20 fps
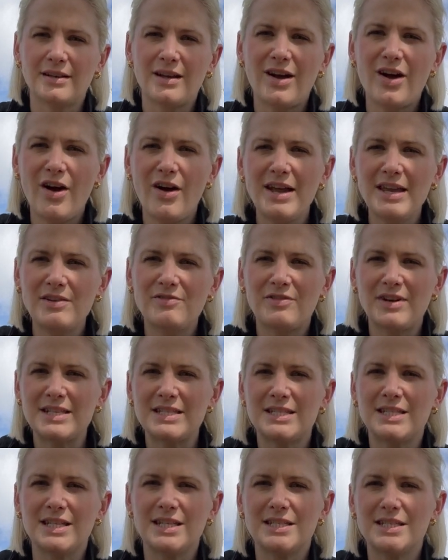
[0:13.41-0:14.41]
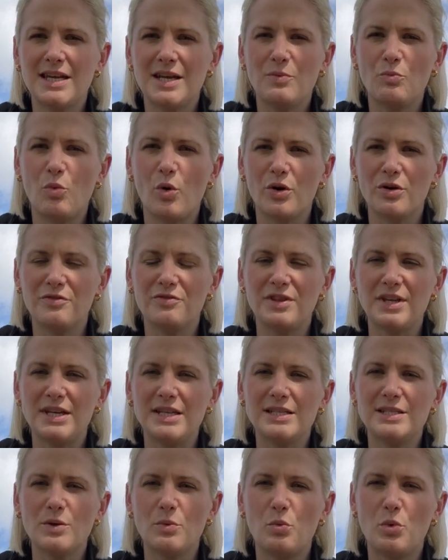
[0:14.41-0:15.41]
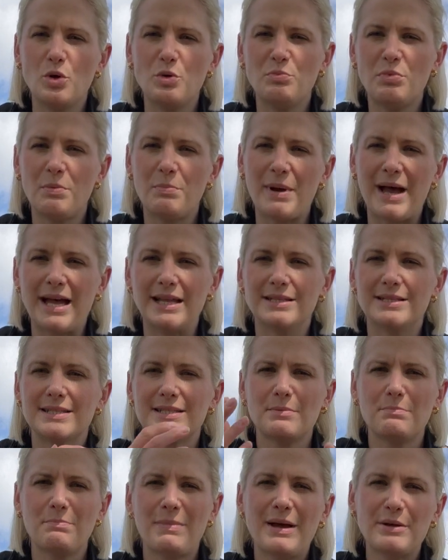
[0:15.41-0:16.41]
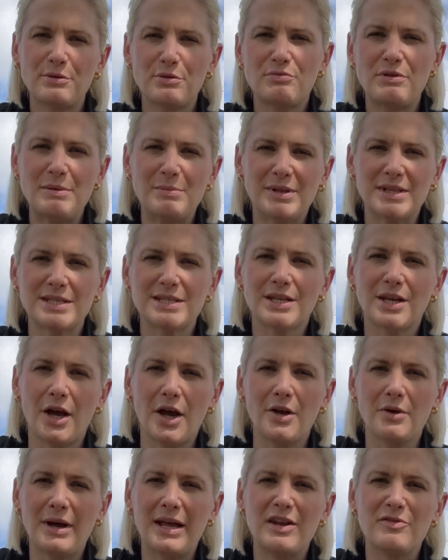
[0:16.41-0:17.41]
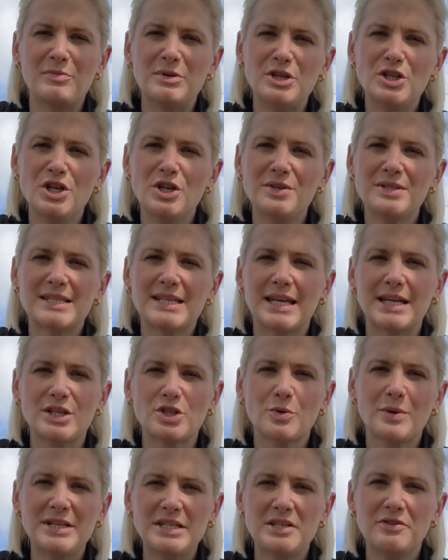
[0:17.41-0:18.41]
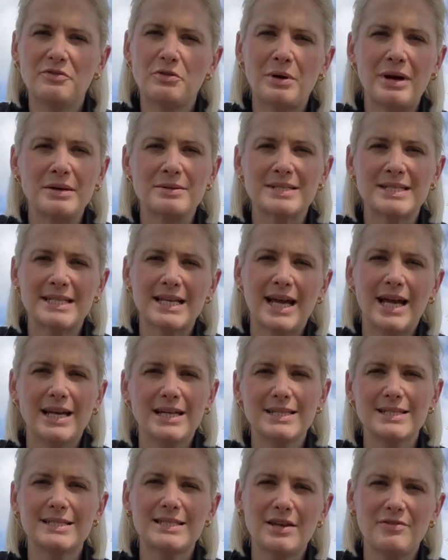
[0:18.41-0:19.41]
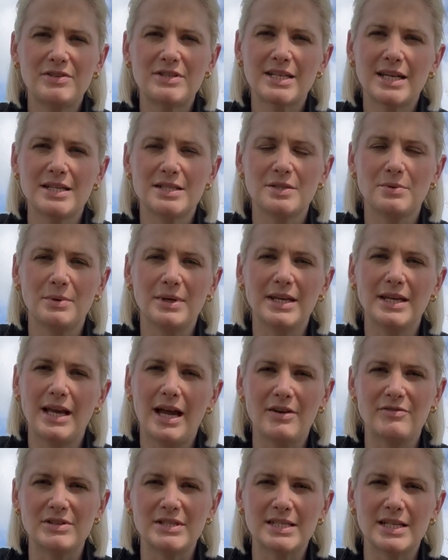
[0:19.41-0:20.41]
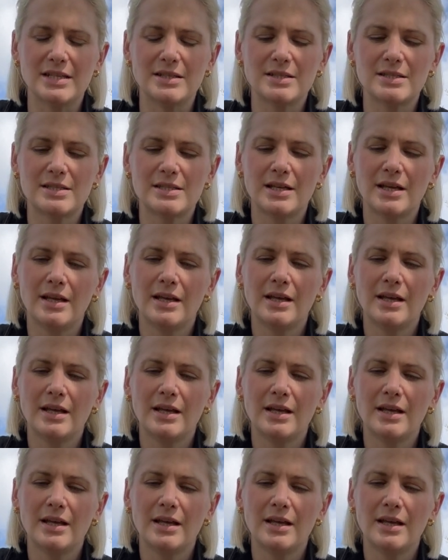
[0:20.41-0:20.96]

I invested in one of these Whoop bands about three months ago and have been using it 24 hours a day, seven days a week ever since.